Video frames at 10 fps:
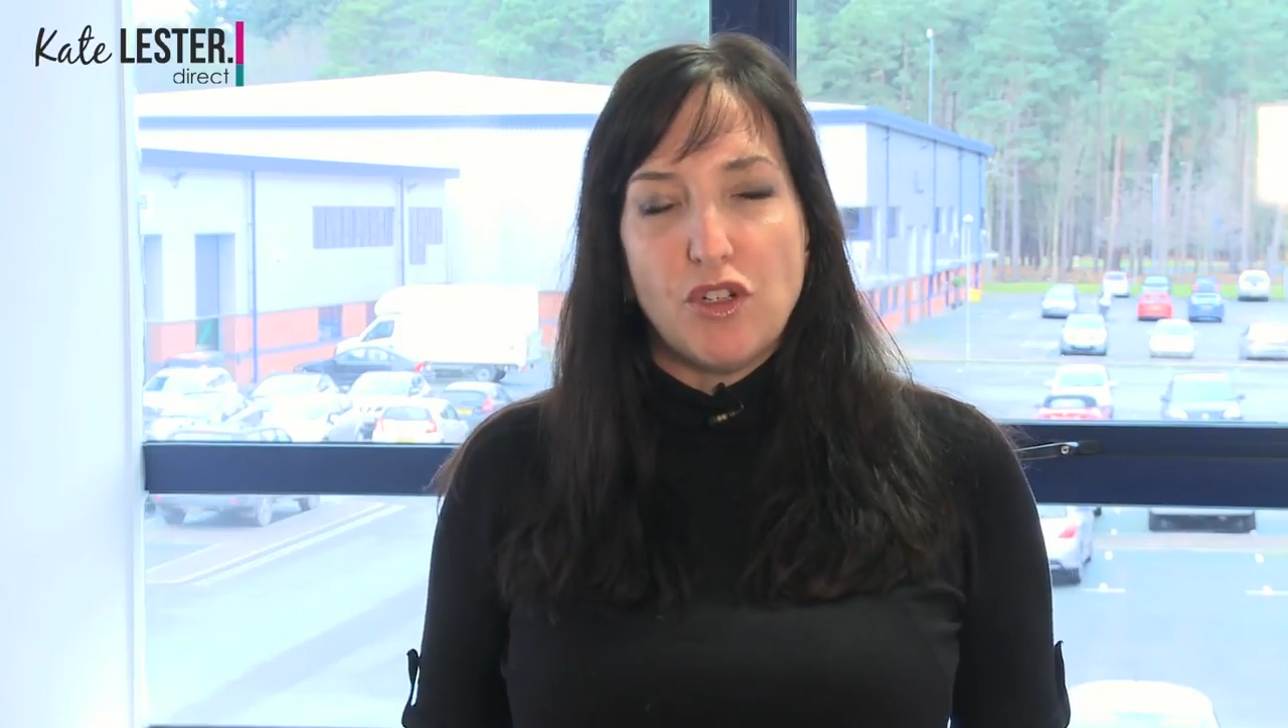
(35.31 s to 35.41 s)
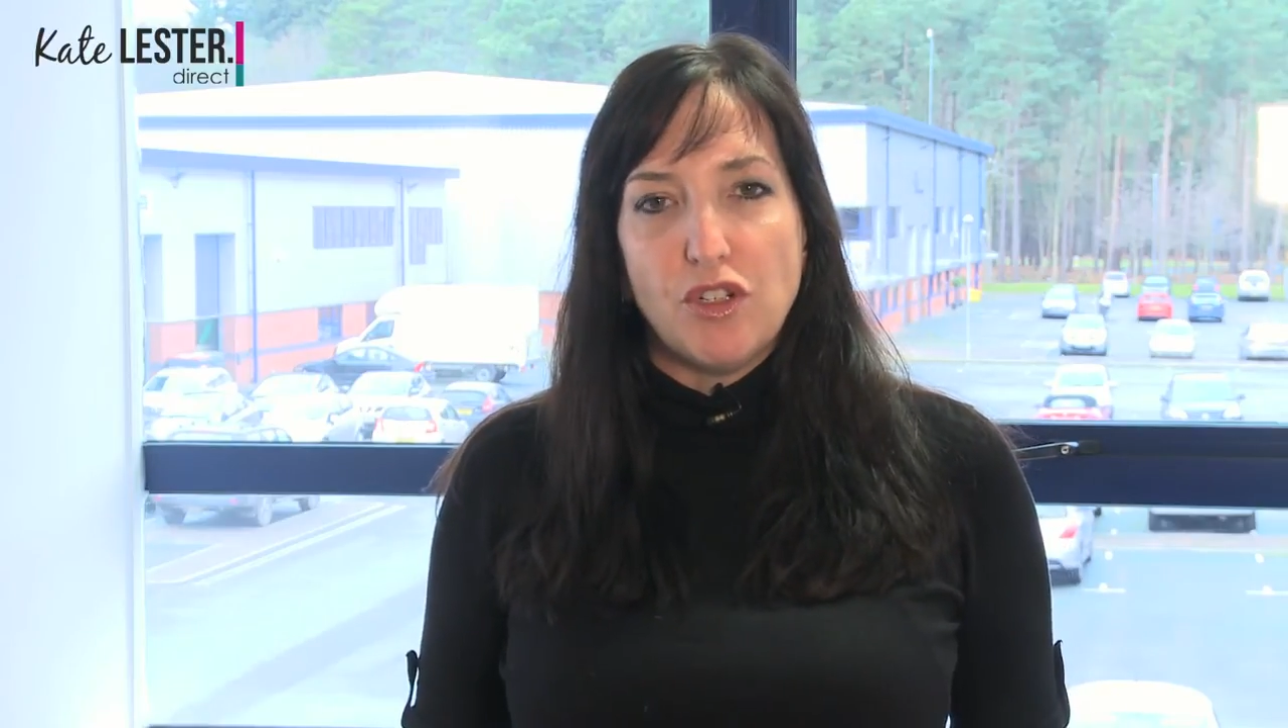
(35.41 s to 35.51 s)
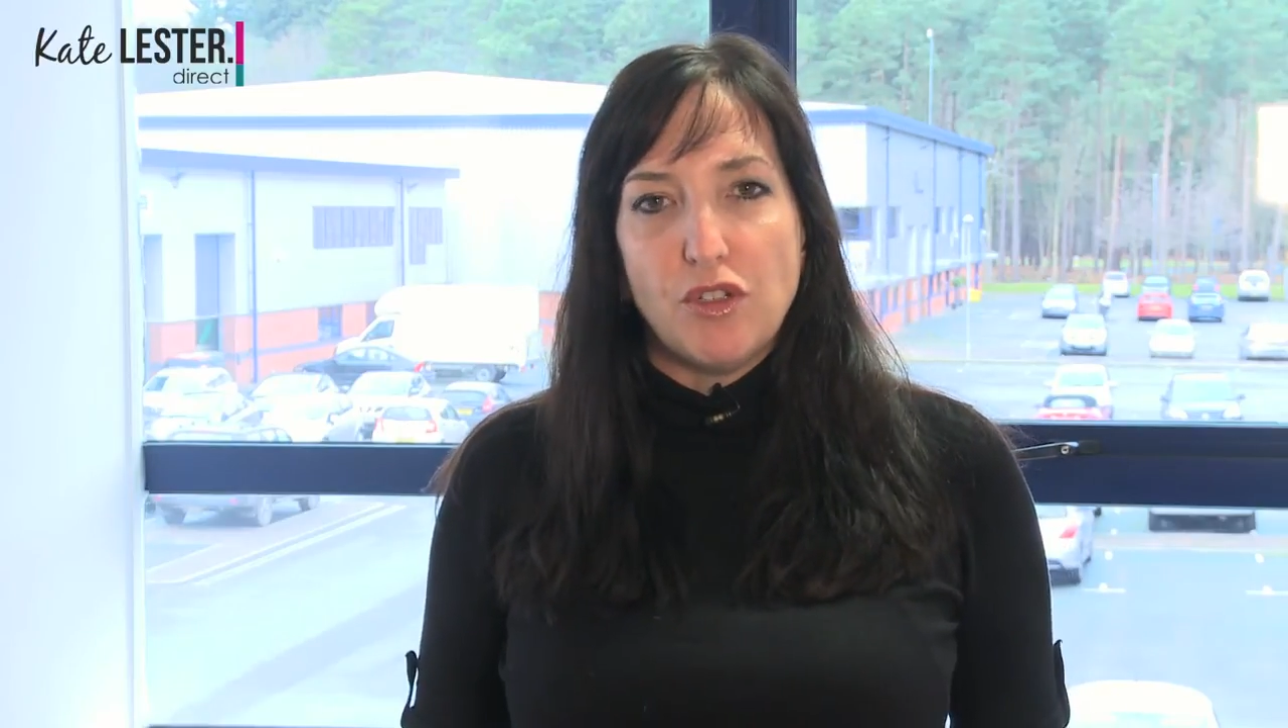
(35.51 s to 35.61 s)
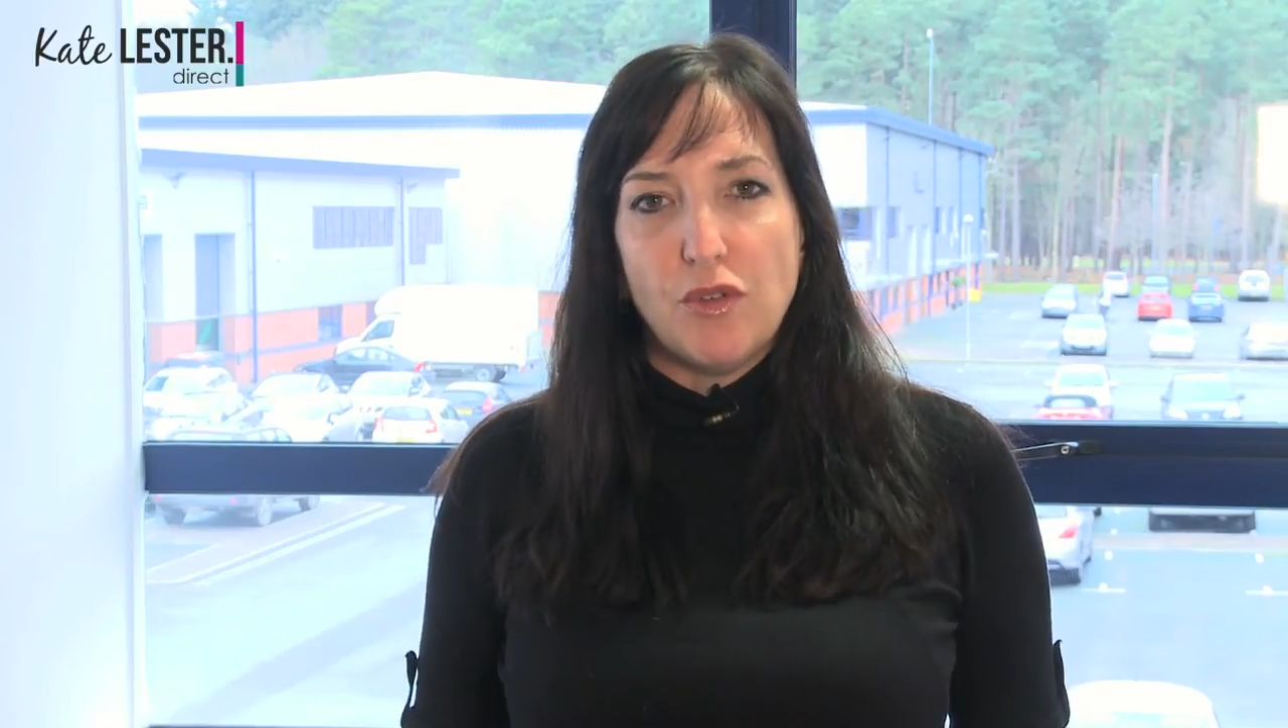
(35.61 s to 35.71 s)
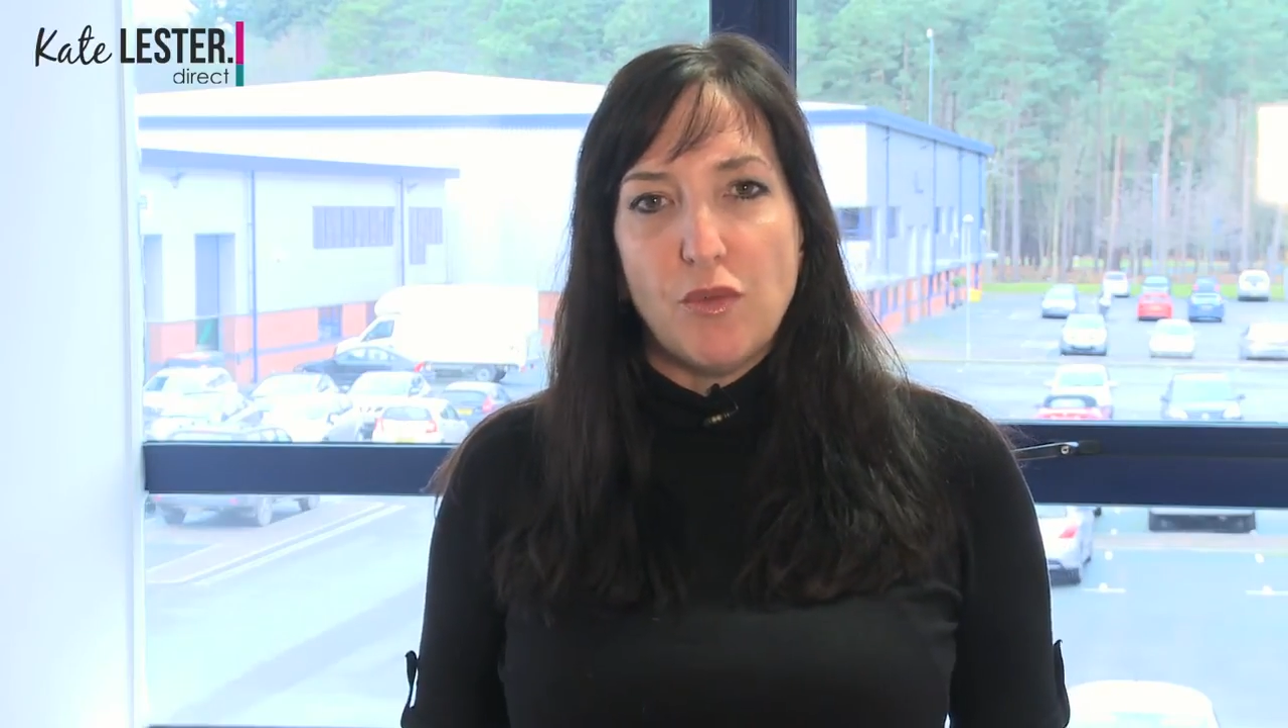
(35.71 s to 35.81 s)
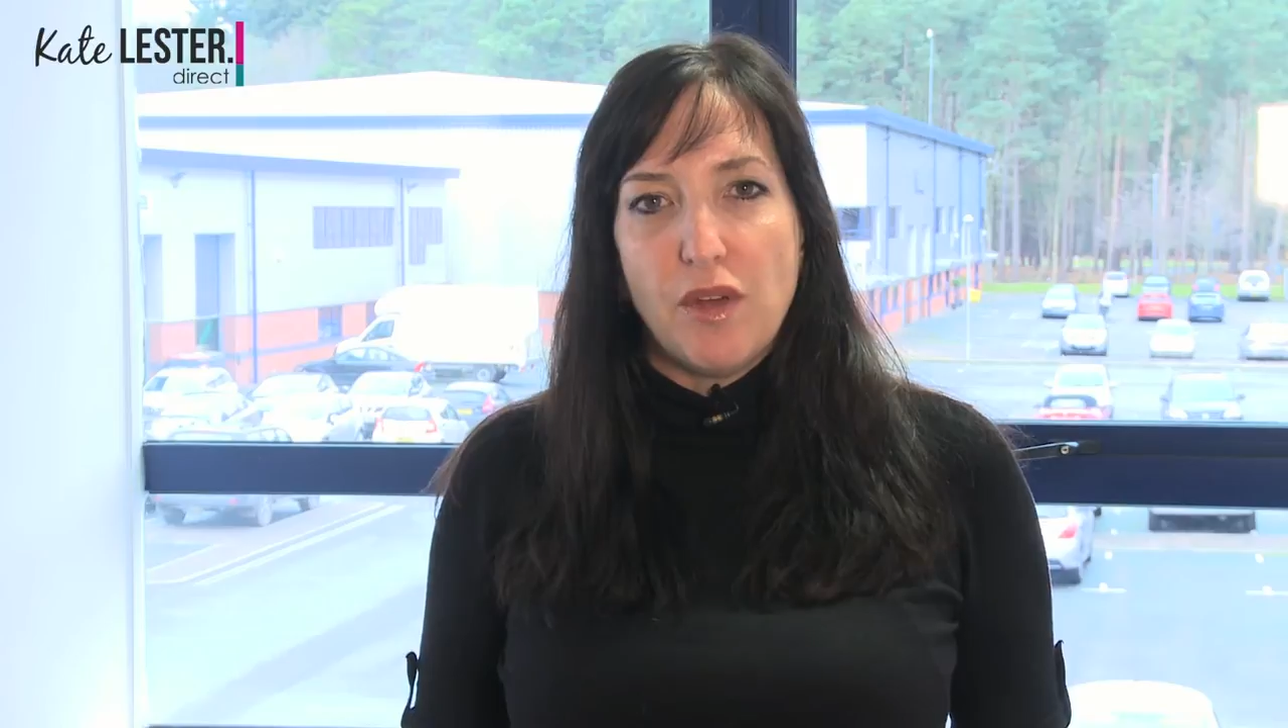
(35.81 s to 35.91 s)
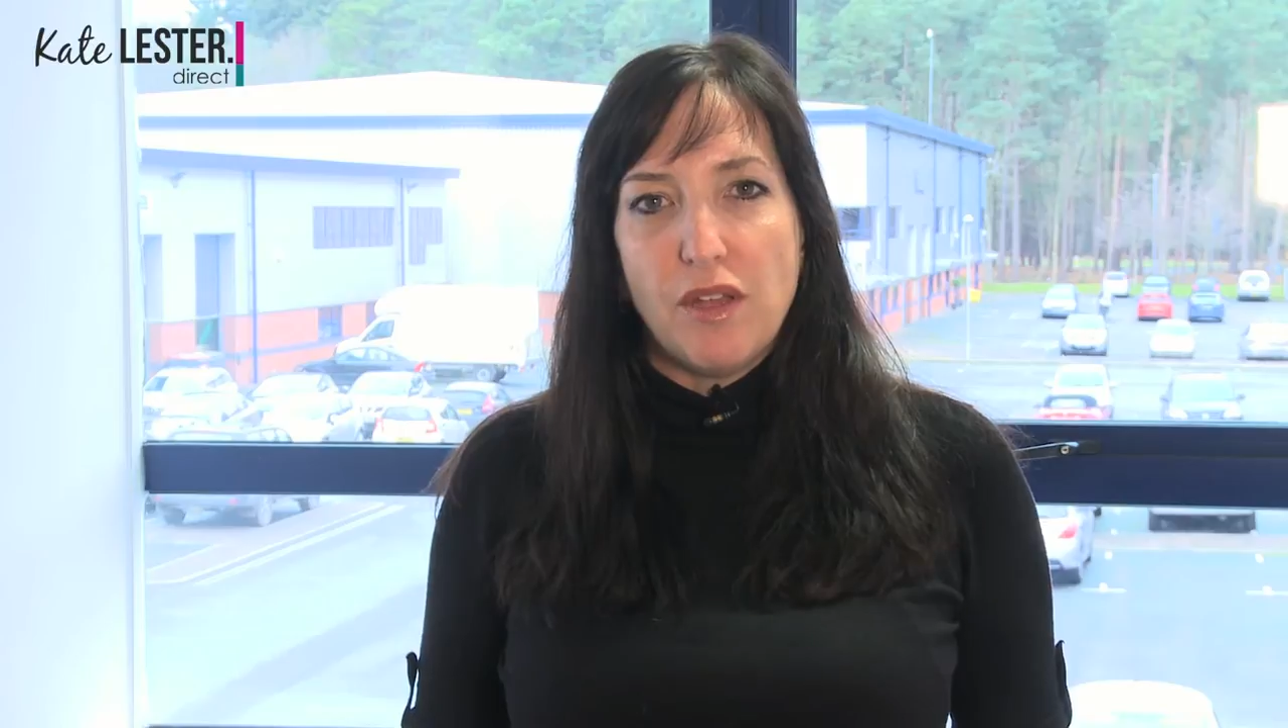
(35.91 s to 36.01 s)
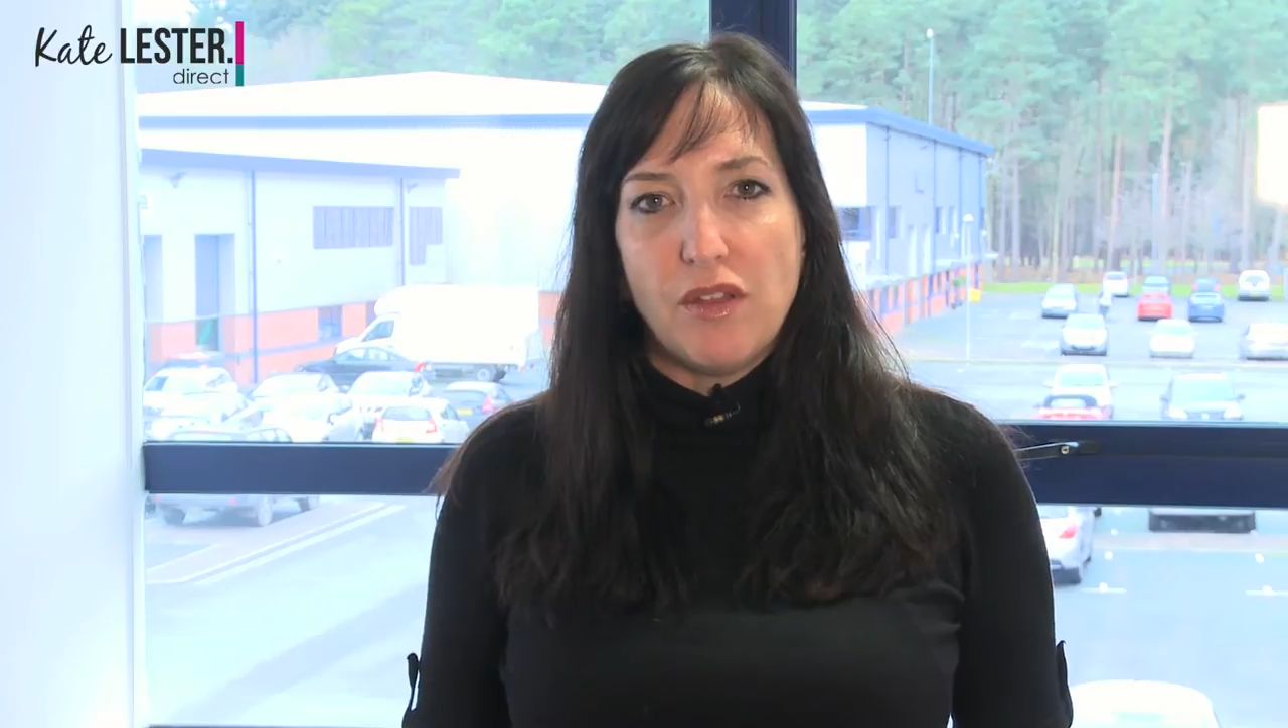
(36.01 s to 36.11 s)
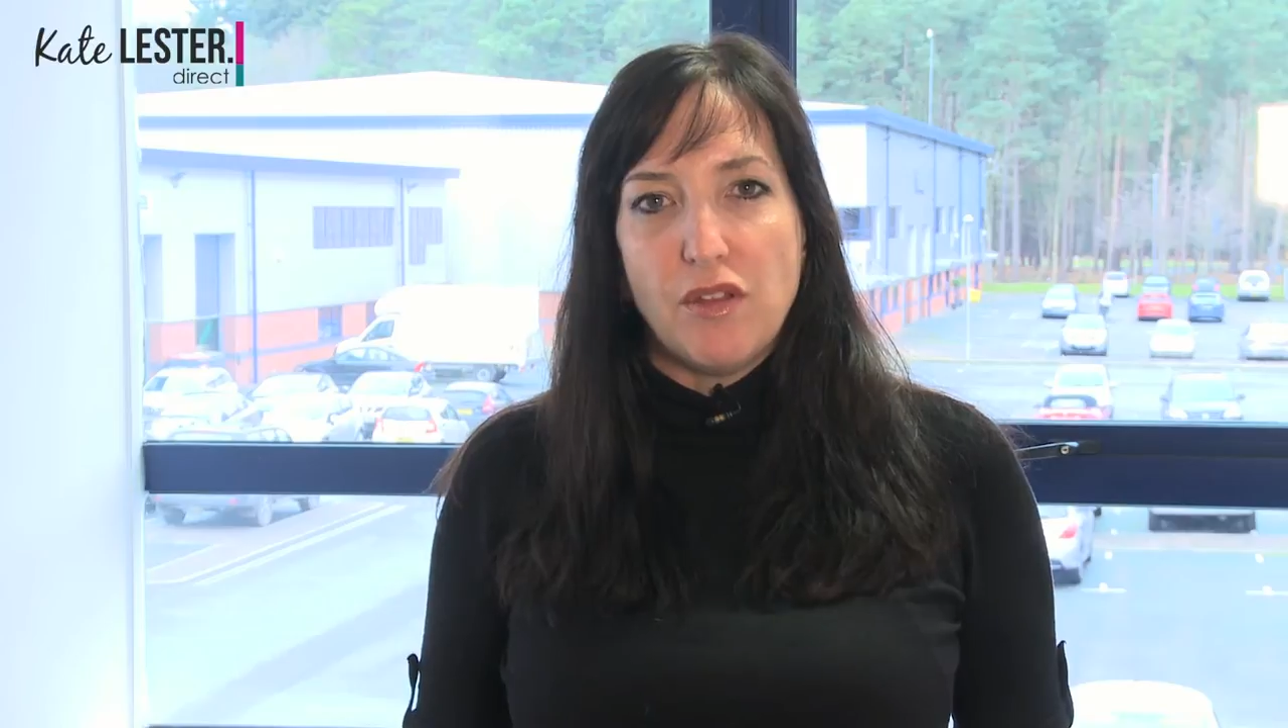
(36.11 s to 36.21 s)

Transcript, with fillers: to do with